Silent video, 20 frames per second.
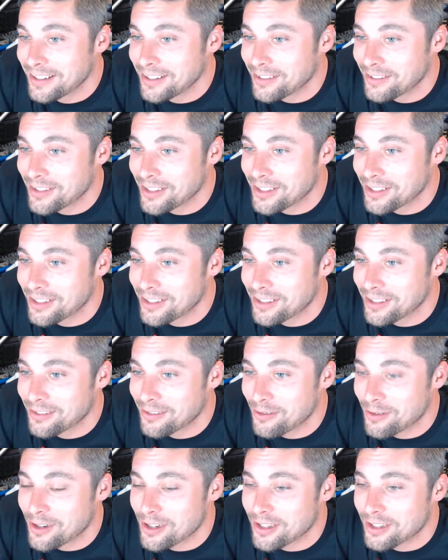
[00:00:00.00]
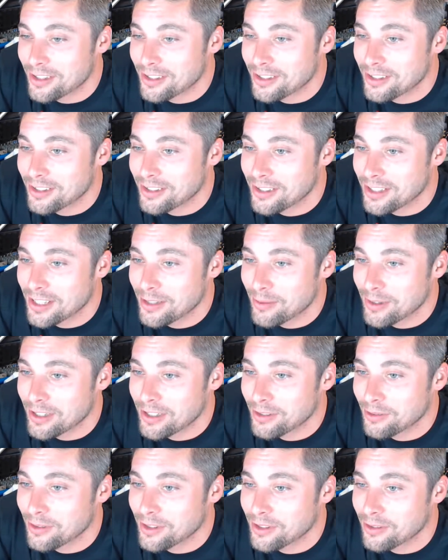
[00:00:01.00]
Winter, water,
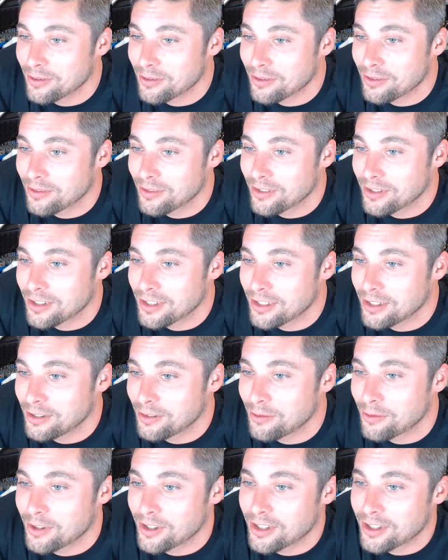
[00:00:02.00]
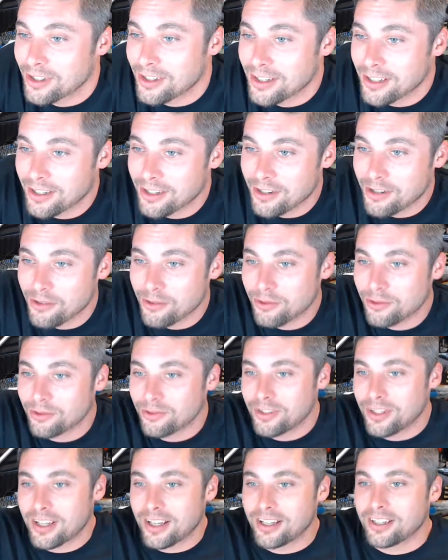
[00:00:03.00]
E-Man, winter, water, and cold,
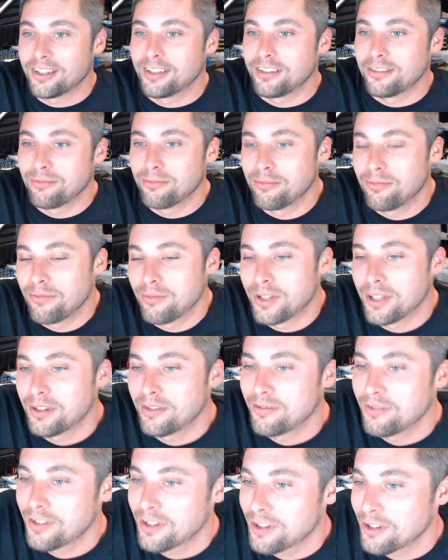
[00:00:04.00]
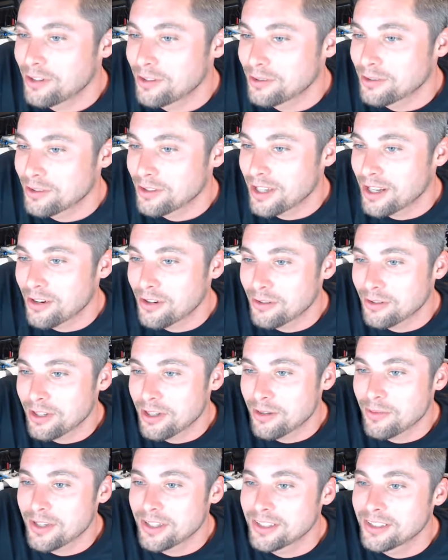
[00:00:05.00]
not good bedfellows. I don't know what
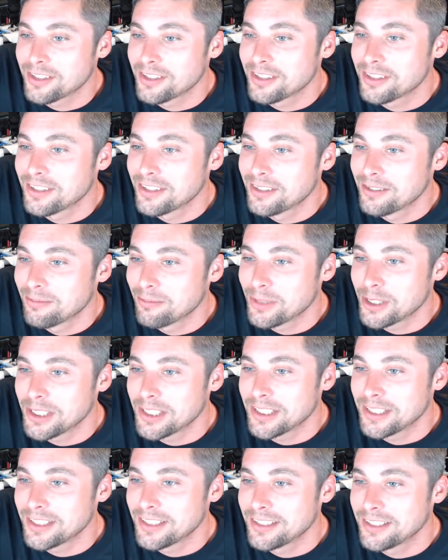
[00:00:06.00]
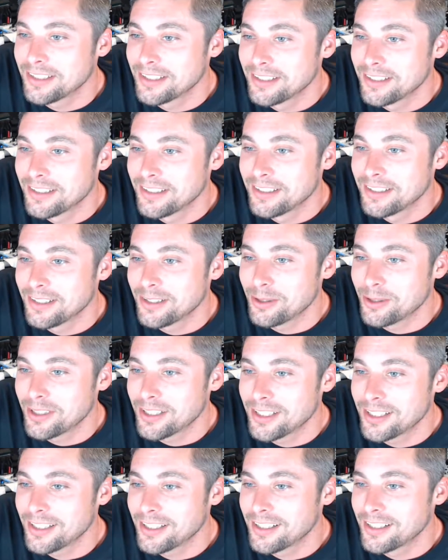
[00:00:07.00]
that means, but
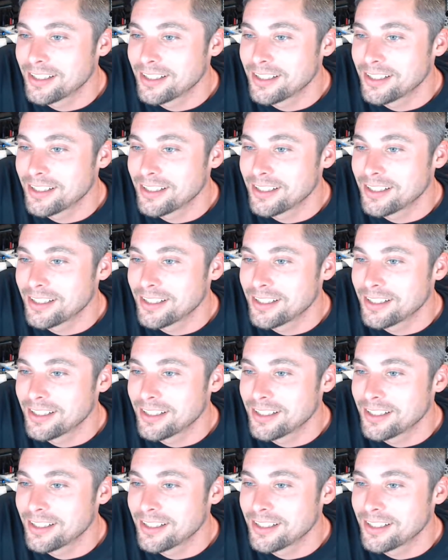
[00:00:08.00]
okay.